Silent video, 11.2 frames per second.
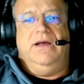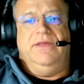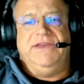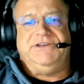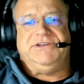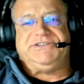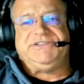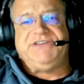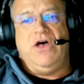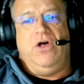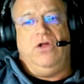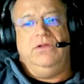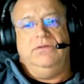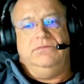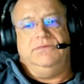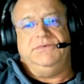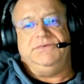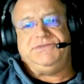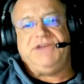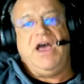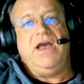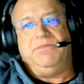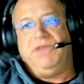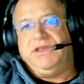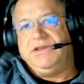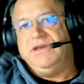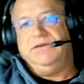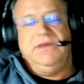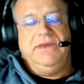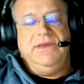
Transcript: They just sell time like a